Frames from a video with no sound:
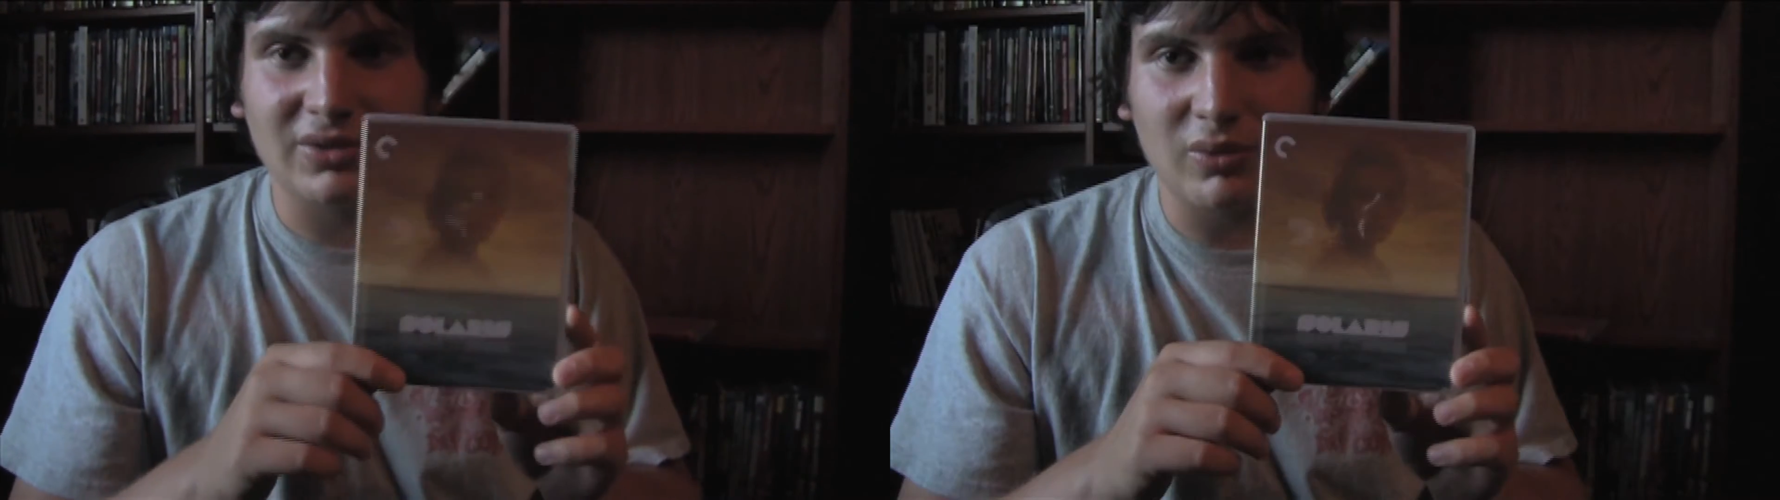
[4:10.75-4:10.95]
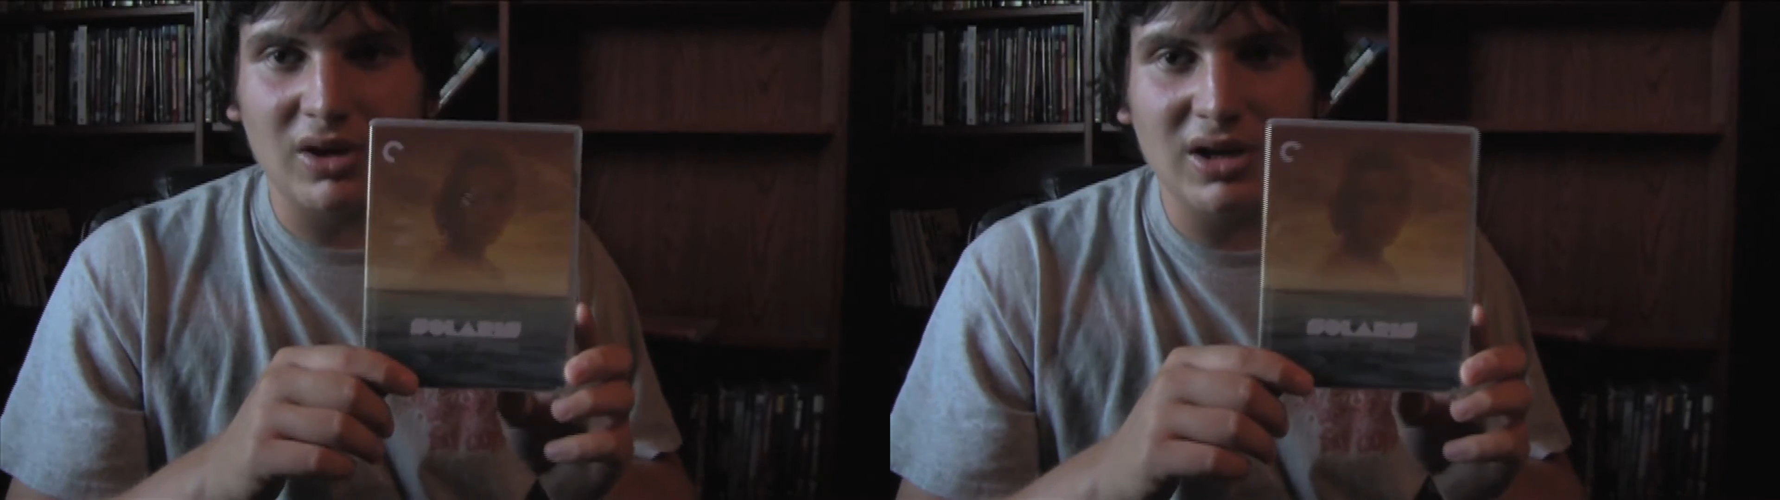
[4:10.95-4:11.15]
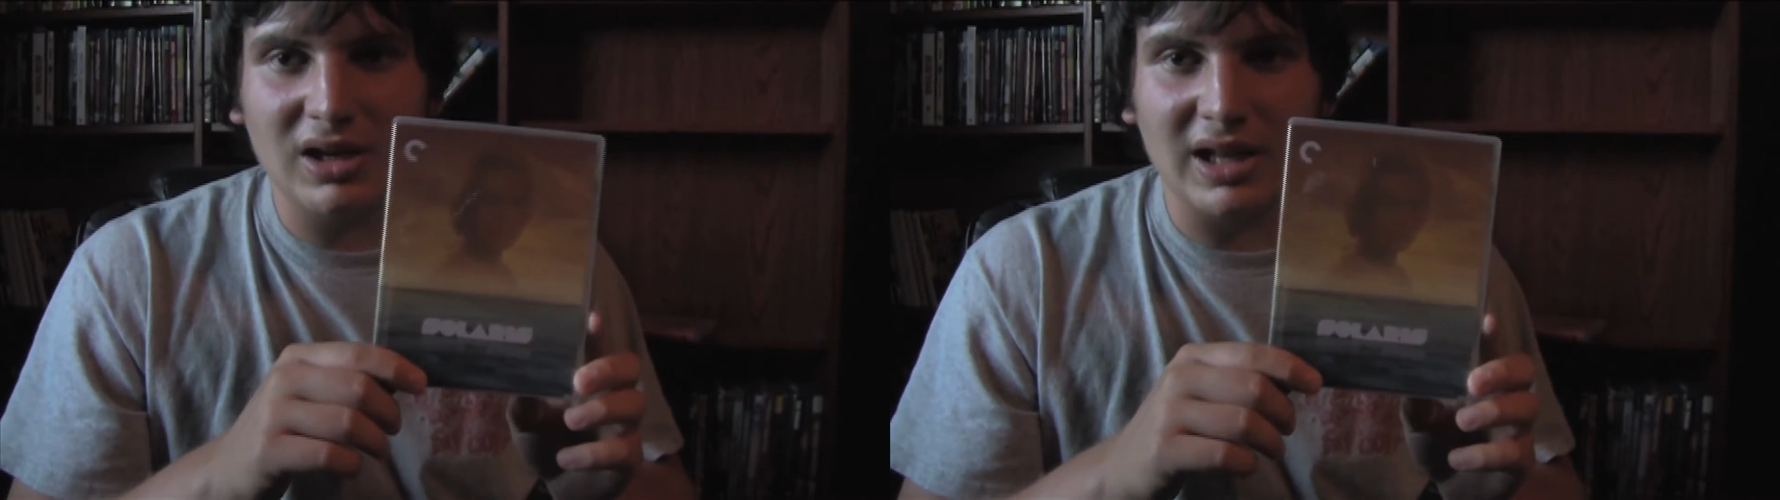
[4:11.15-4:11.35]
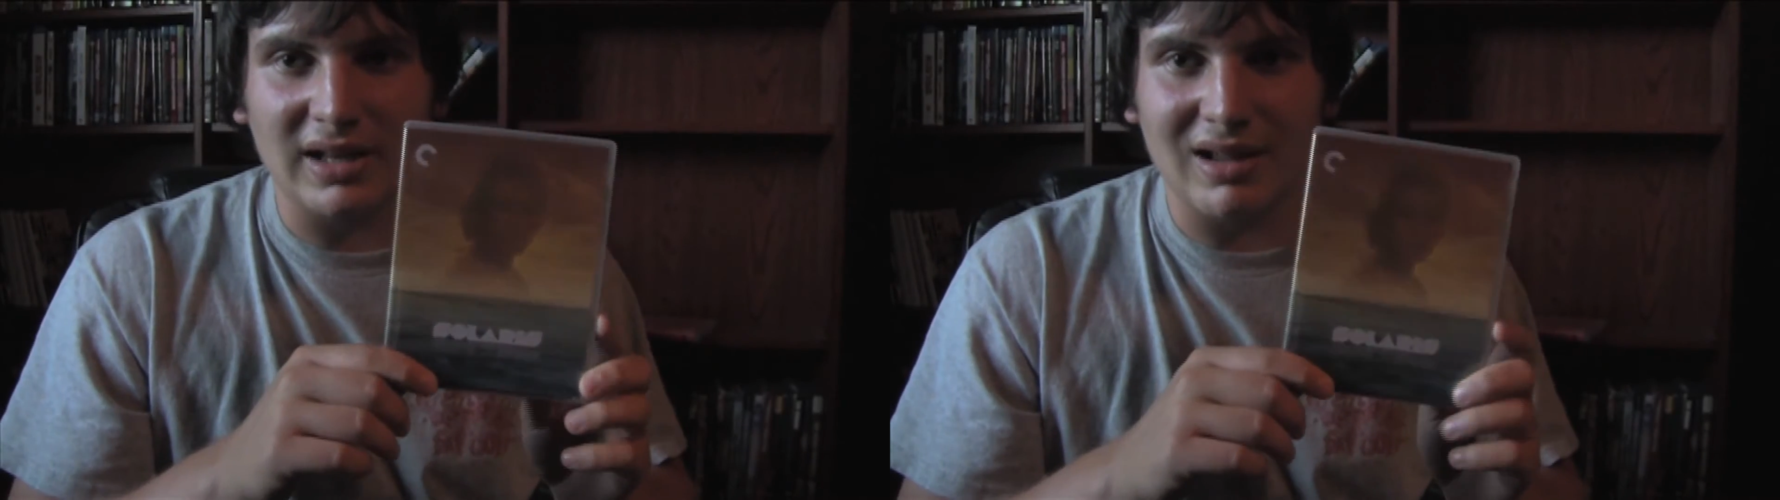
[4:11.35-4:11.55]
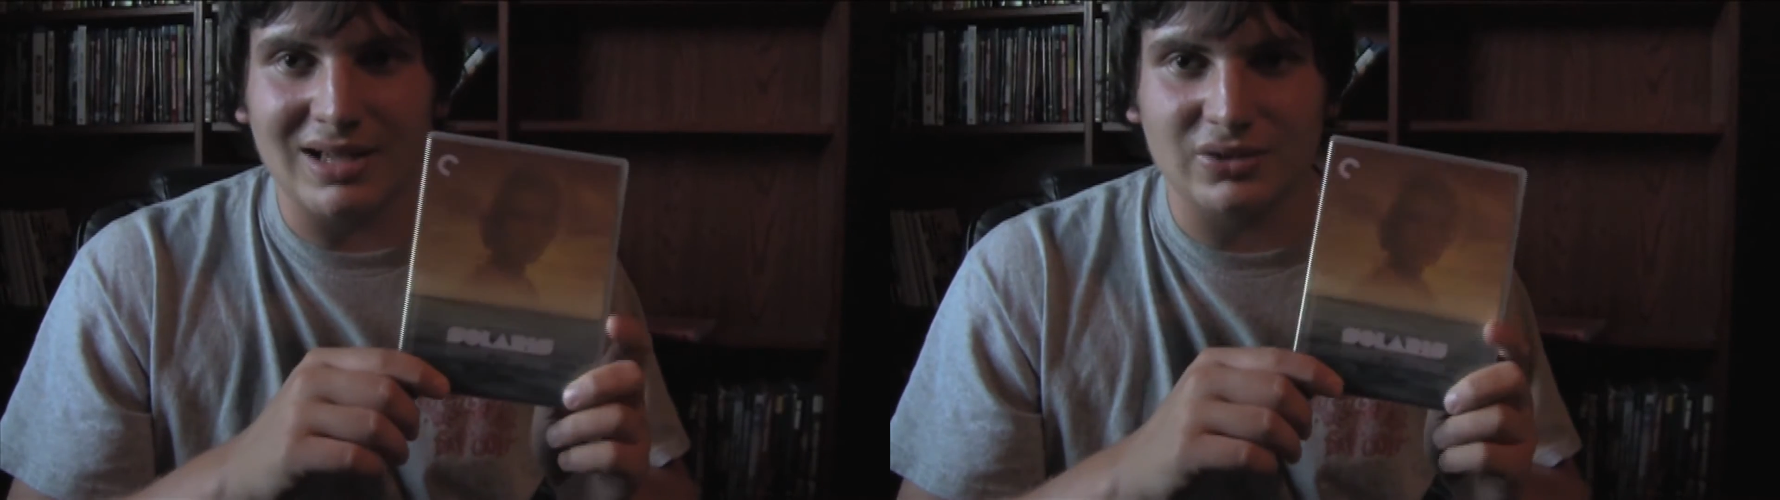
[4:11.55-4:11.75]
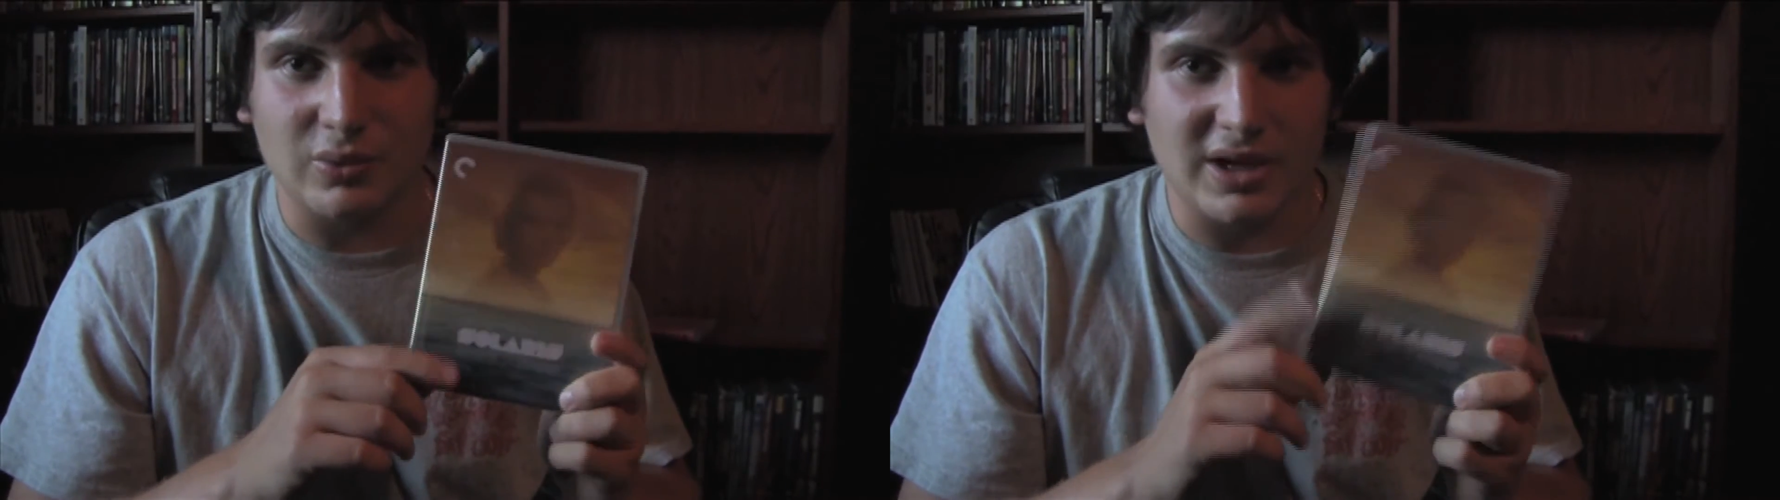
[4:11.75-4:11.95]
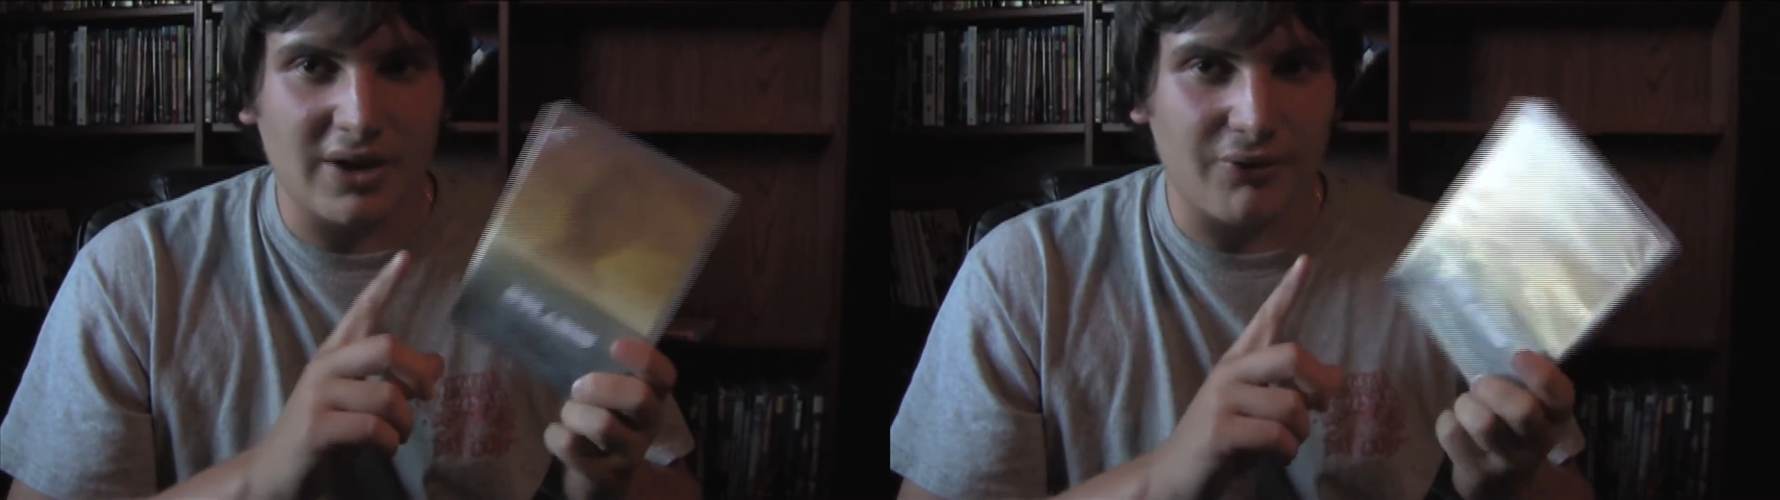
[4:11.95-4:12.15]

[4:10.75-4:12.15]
this one like last week.